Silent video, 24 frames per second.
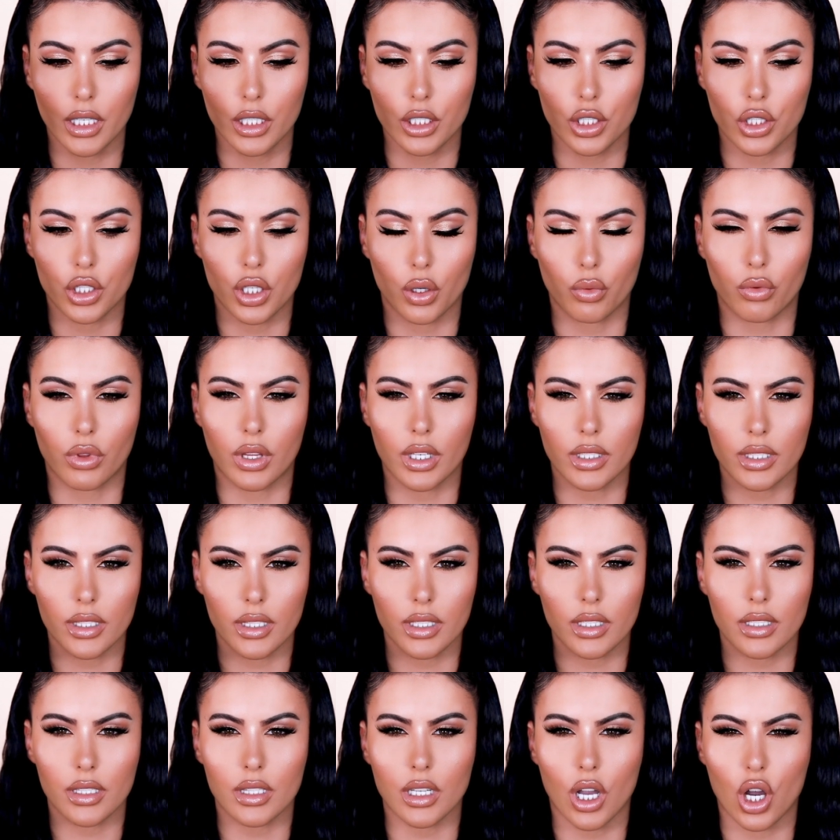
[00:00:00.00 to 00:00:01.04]
So this
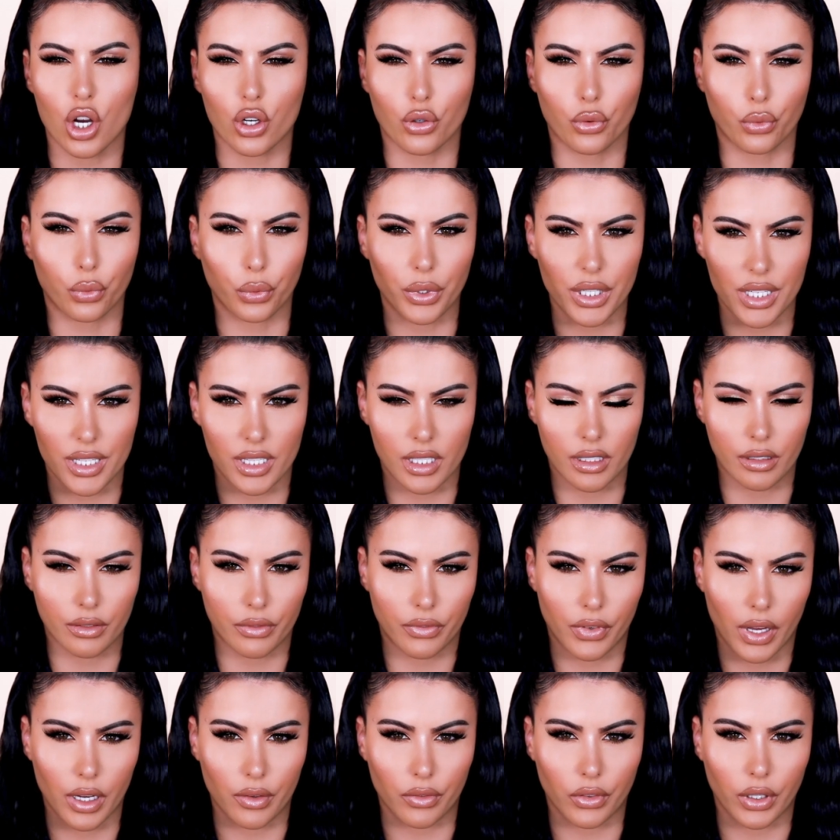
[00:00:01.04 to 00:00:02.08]
is a recent
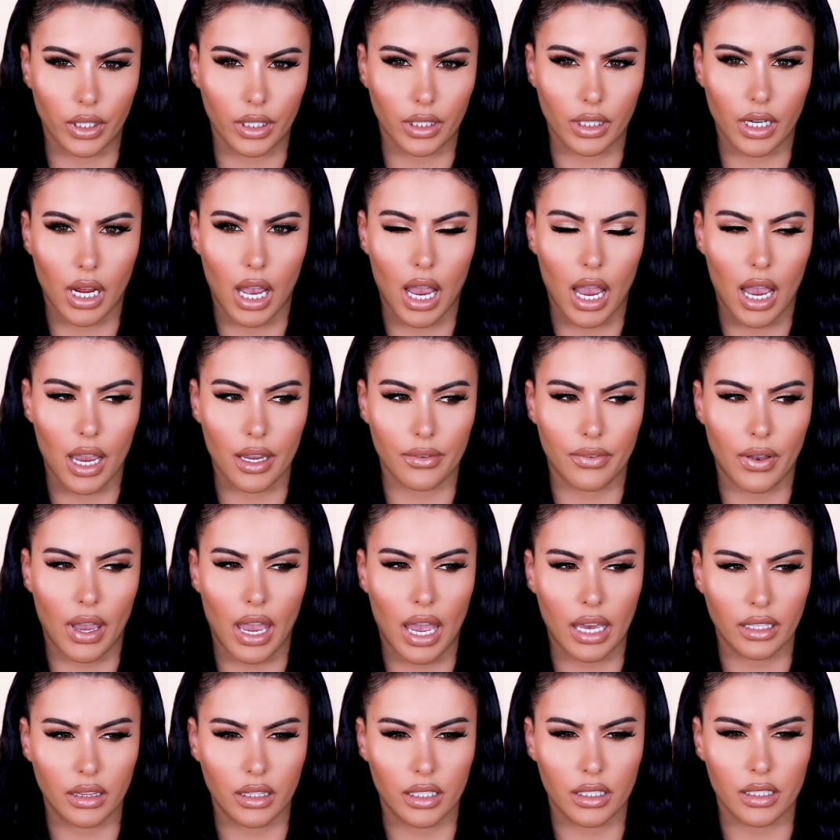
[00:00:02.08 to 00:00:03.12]
favorite. I've
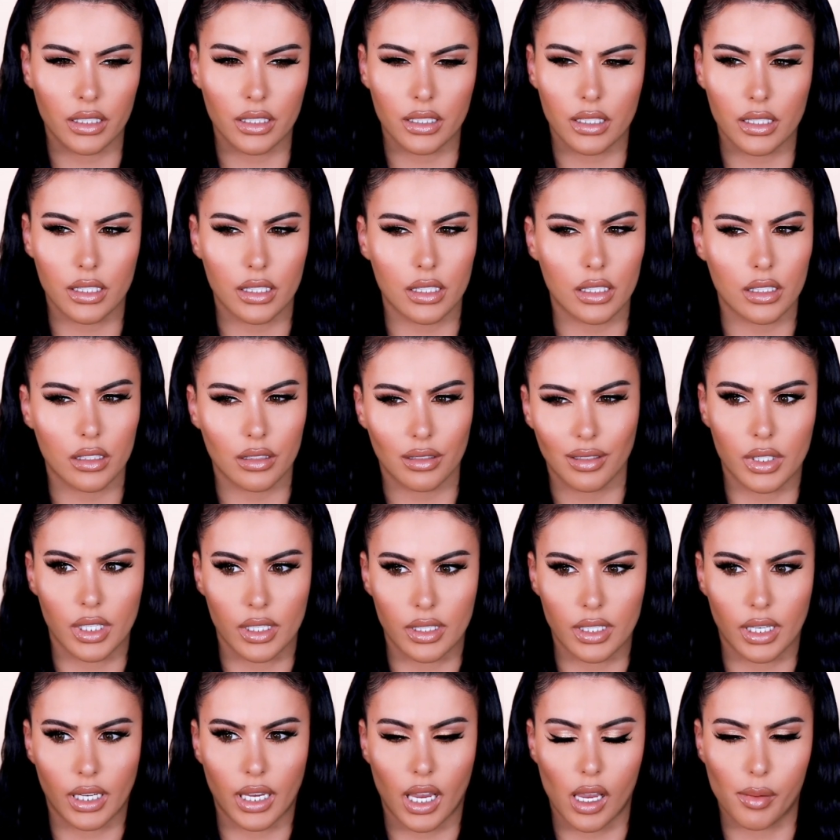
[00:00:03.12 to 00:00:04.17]
had this
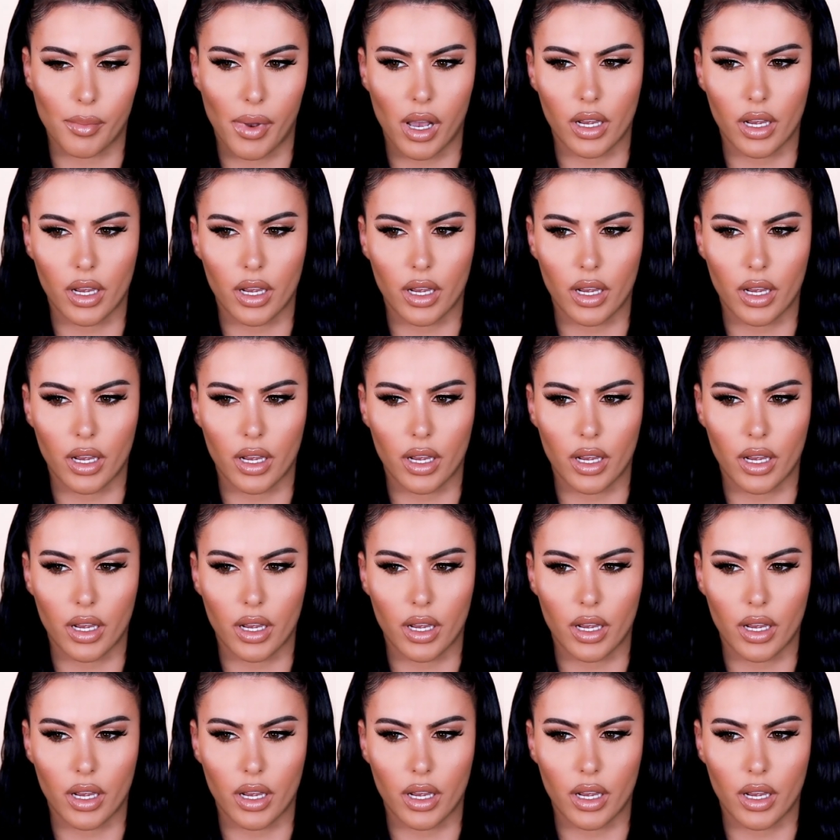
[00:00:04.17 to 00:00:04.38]
since it came